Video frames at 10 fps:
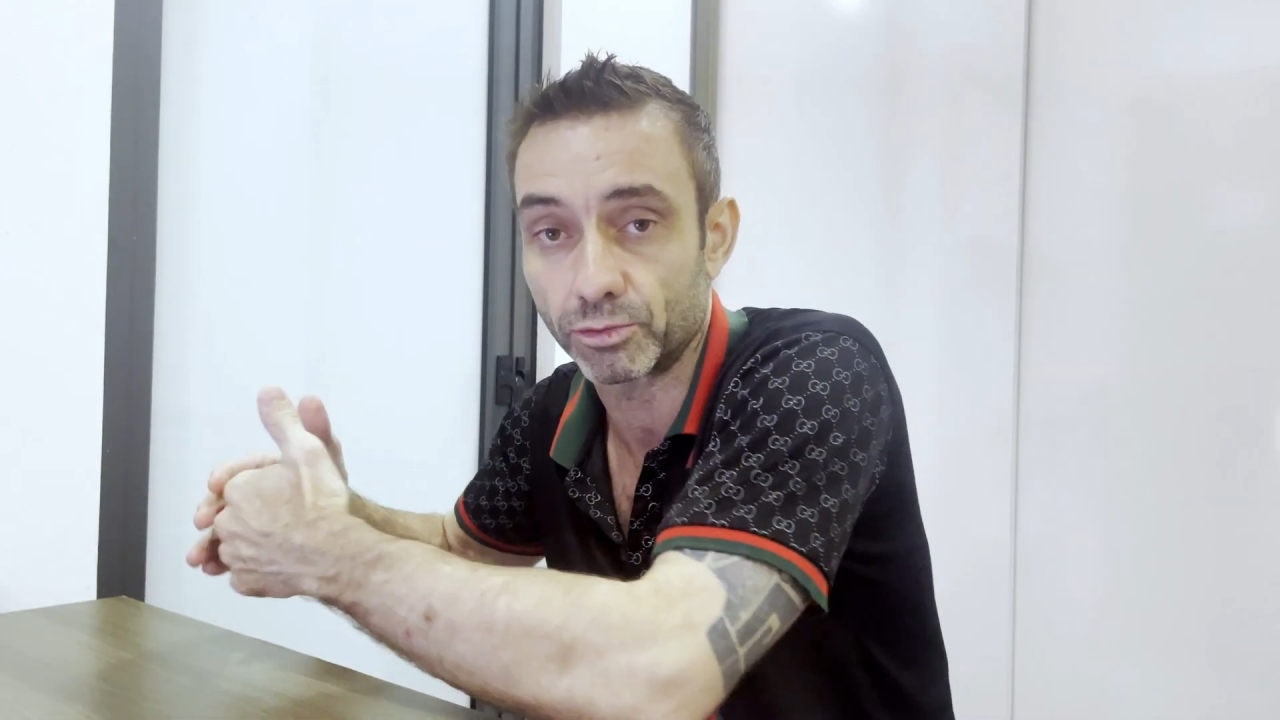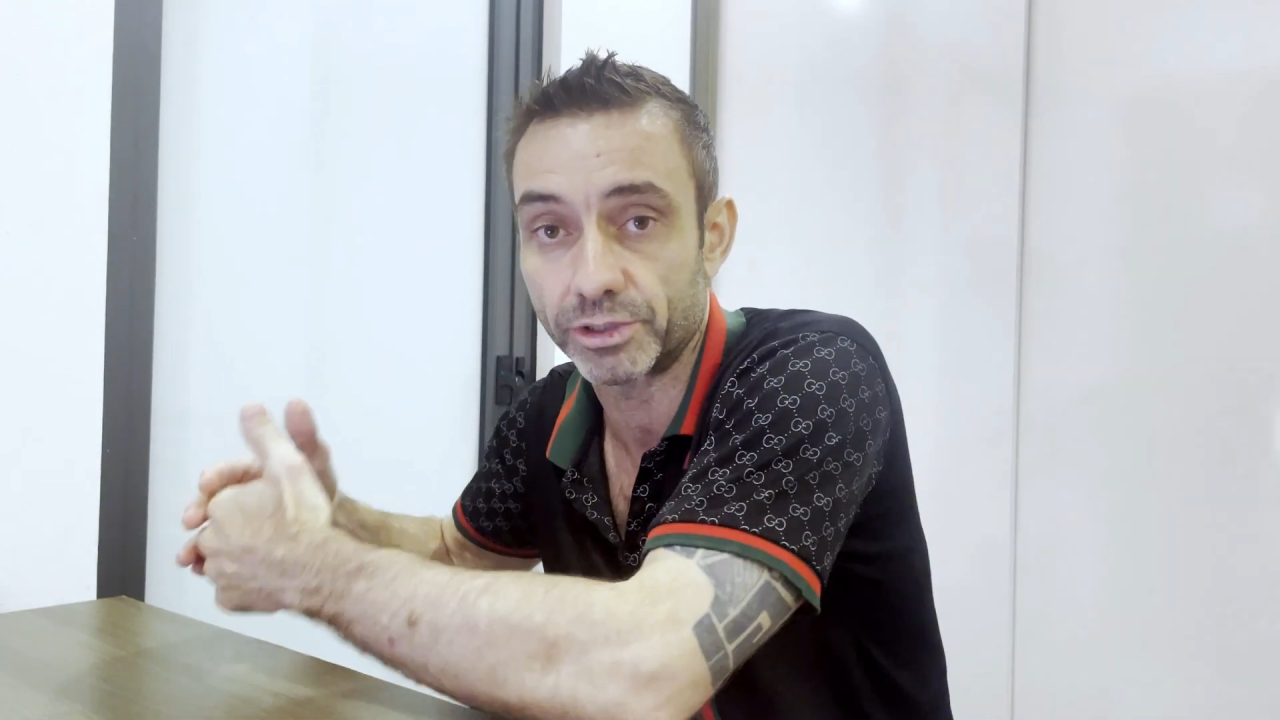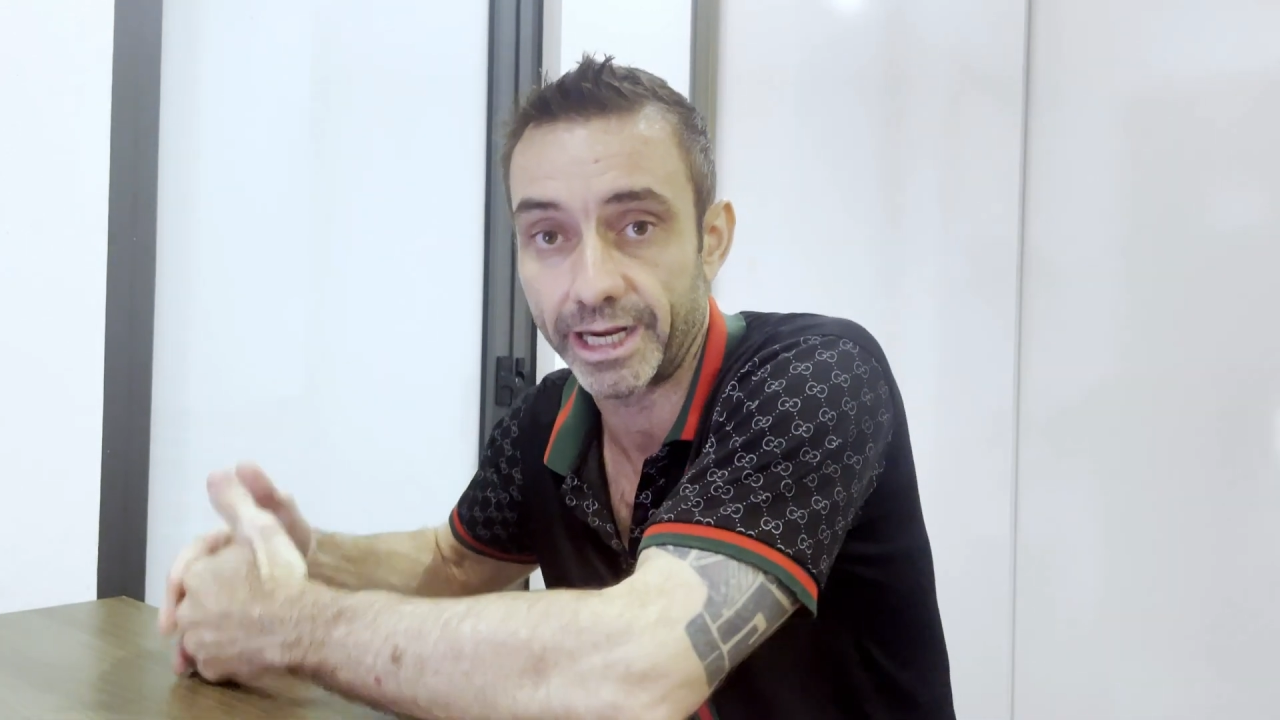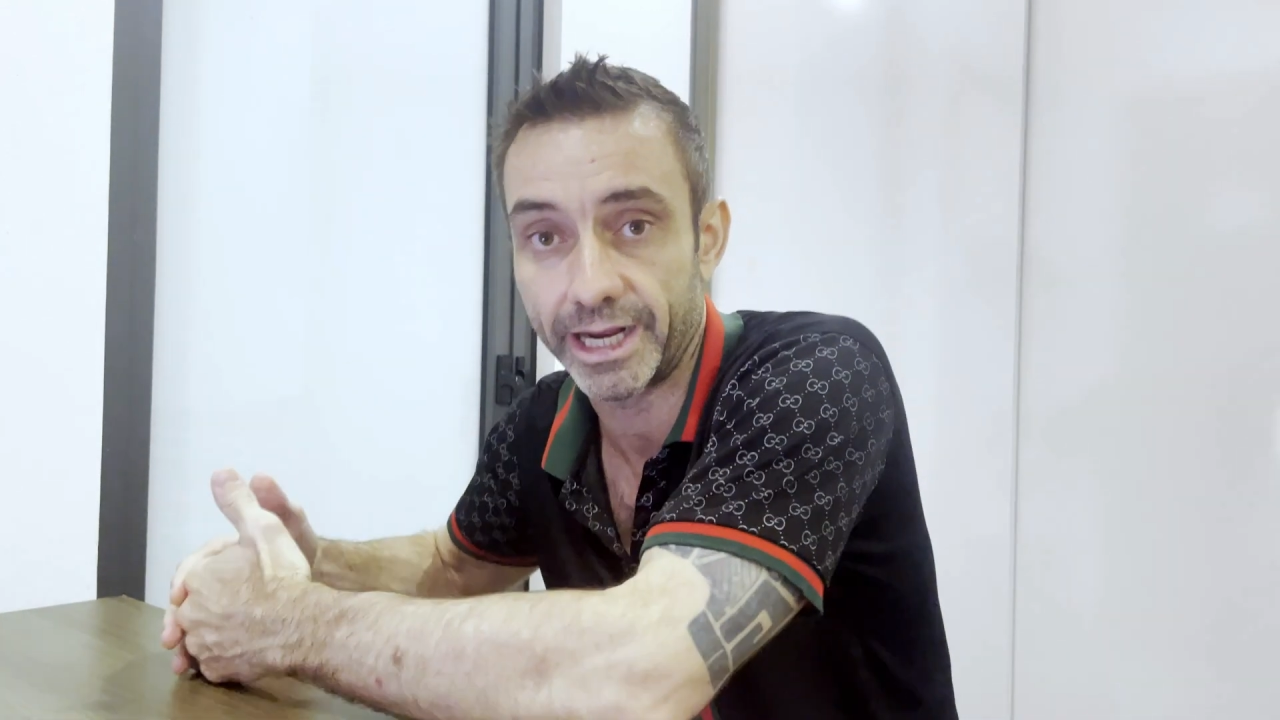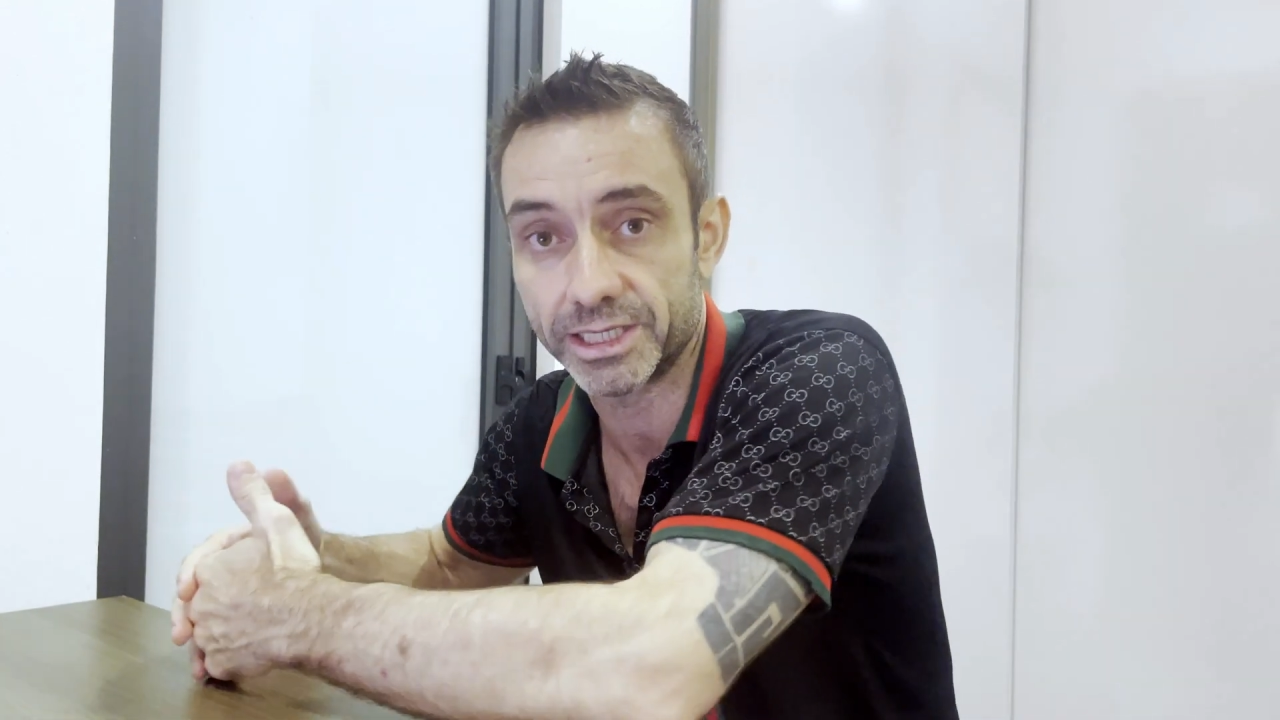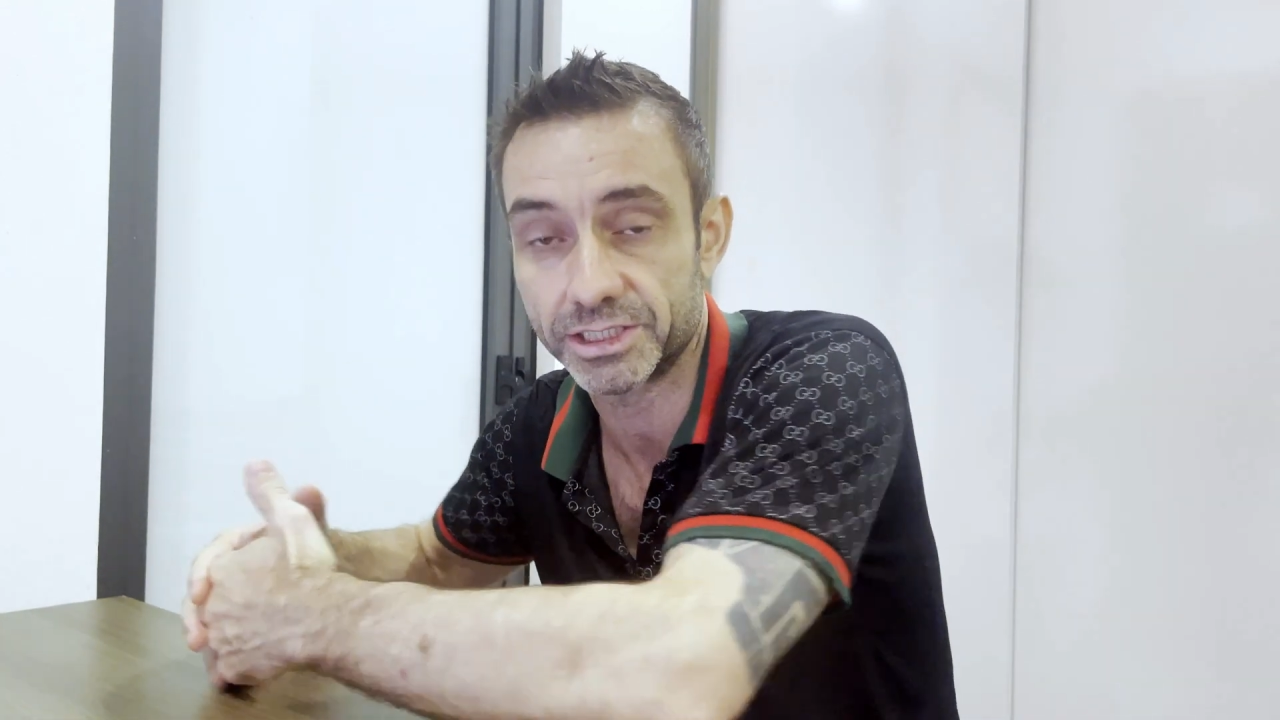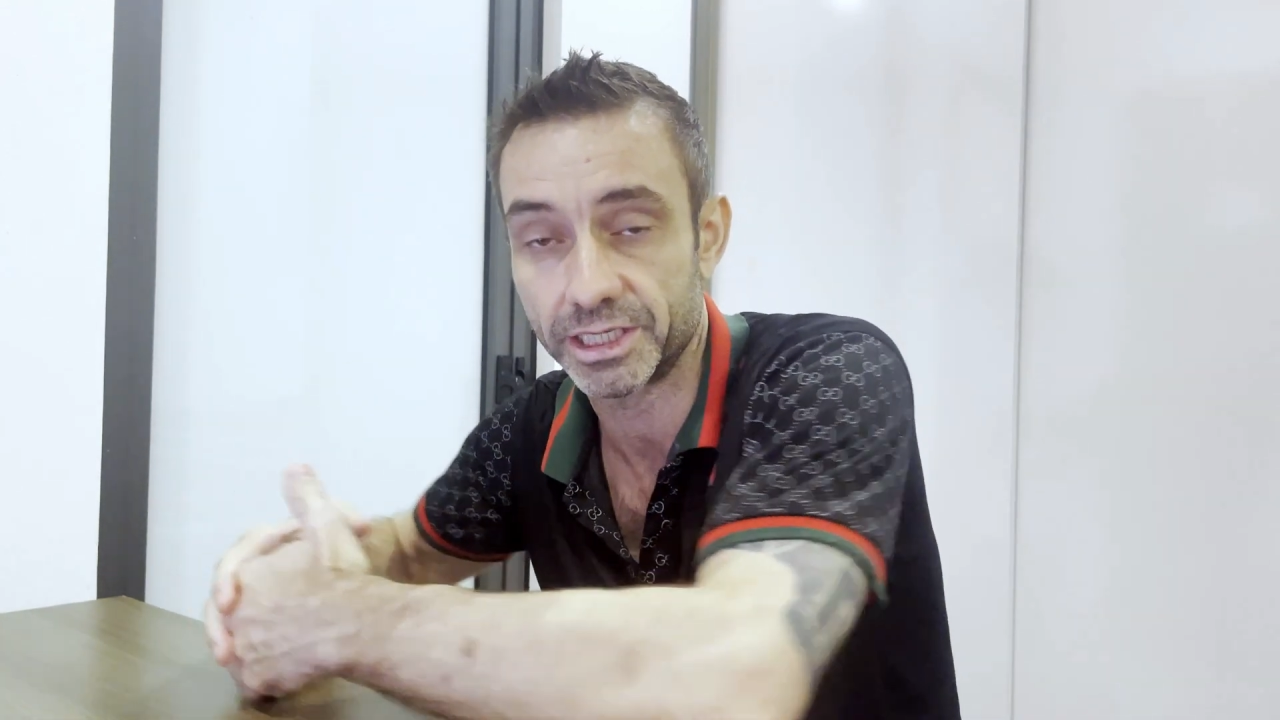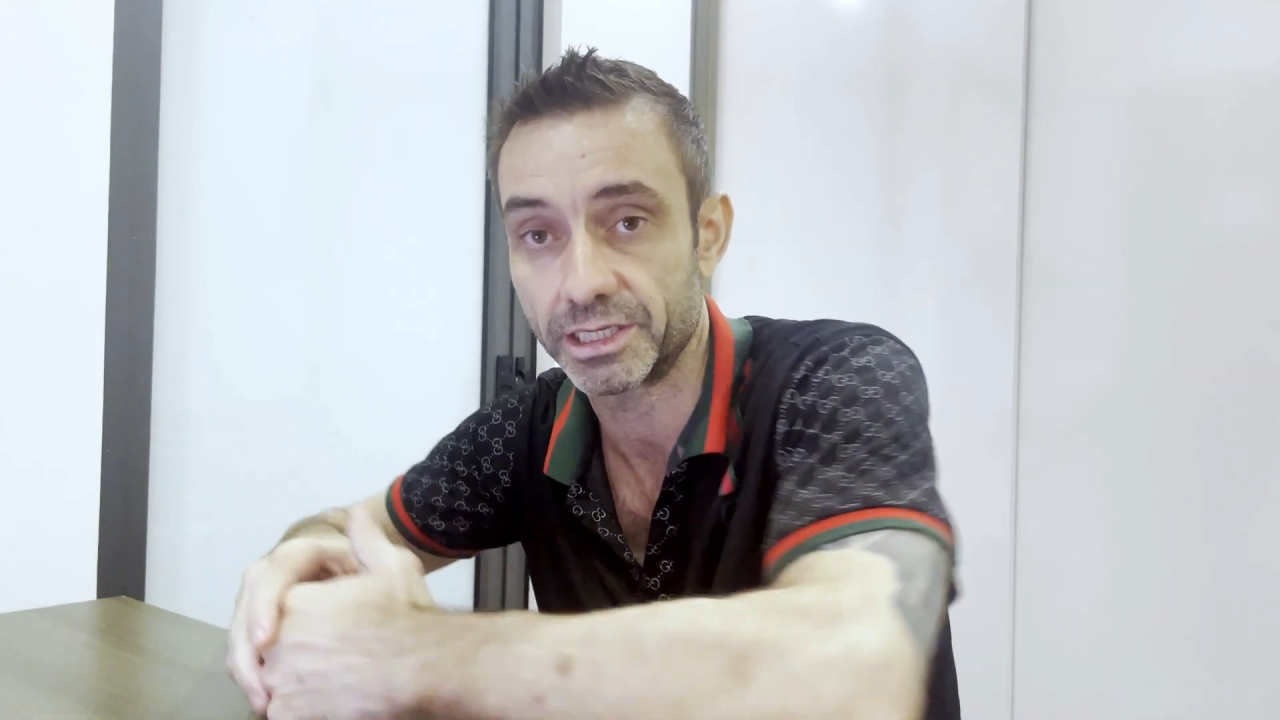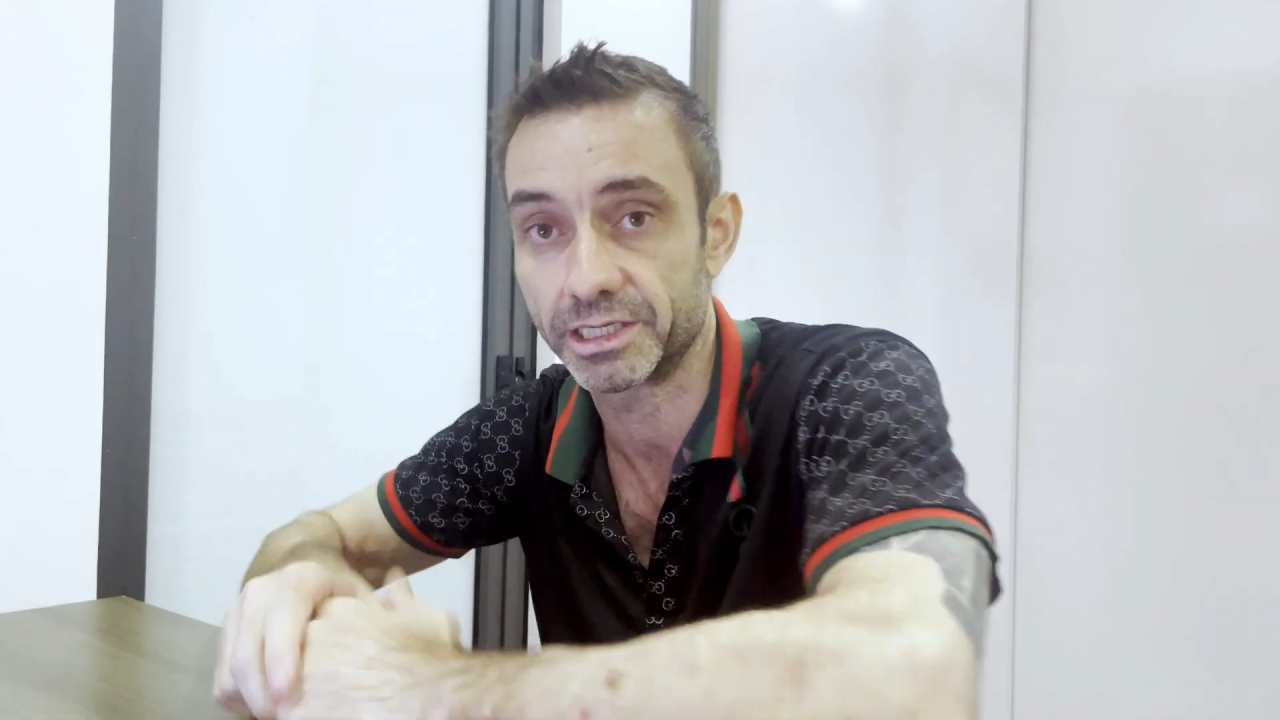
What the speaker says: cash that